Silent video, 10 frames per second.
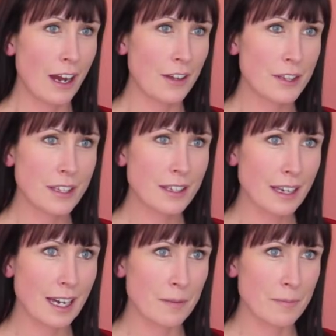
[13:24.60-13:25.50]
I think
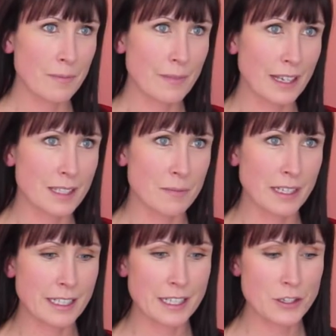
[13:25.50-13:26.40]
as many
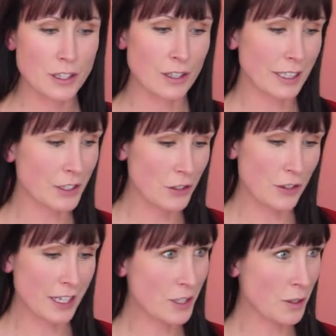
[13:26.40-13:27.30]
teachers like to do,
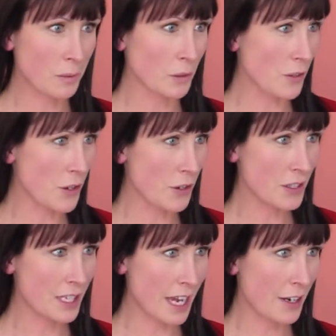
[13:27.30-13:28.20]
they scribble all the notes
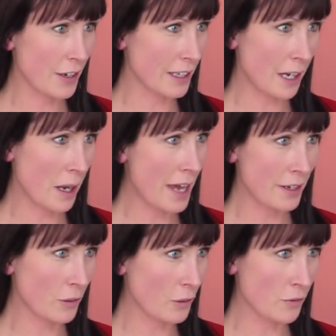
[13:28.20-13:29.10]
down, and I had it
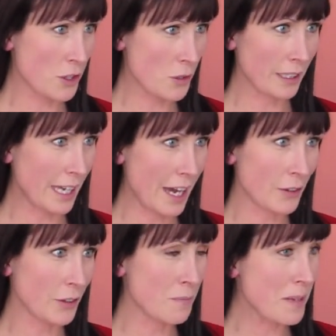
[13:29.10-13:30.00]
all visually out
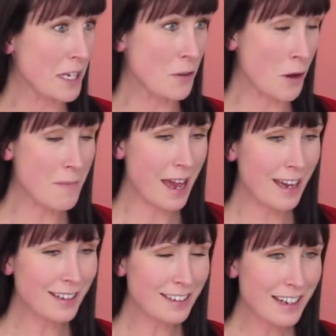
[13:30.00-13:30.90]
on a big notepad.
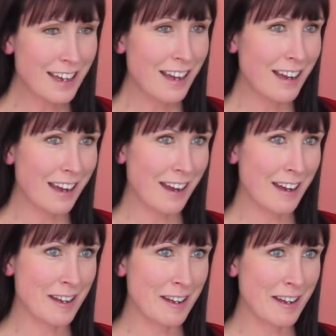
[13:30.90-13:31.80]

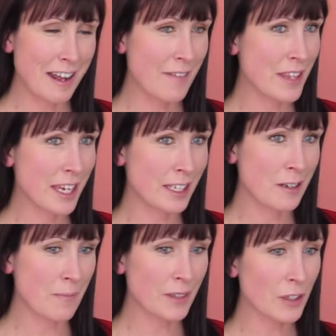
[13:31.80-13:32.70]
And then
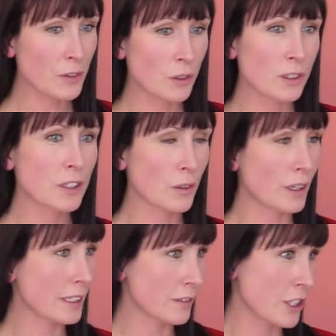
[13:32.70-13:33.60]
I thought, I
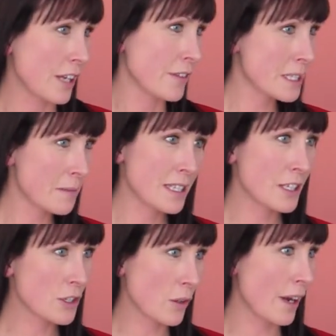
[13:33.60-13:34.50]
can share this message.
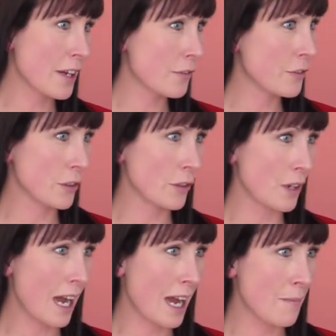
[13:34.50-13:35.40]
So I had a few
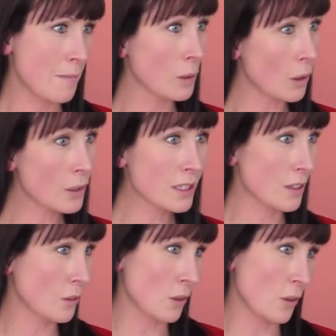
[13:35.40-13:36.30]
blogs
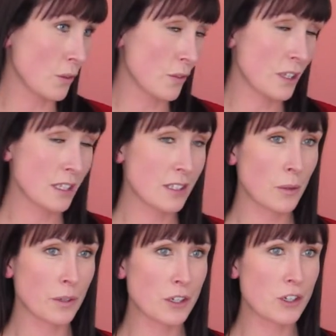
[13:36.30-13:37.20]
or things that I
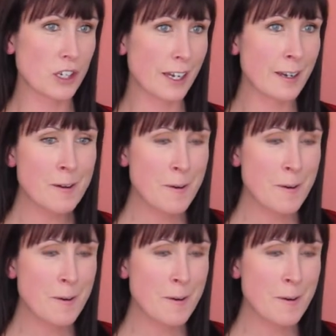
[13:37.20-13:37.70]
wanted to share.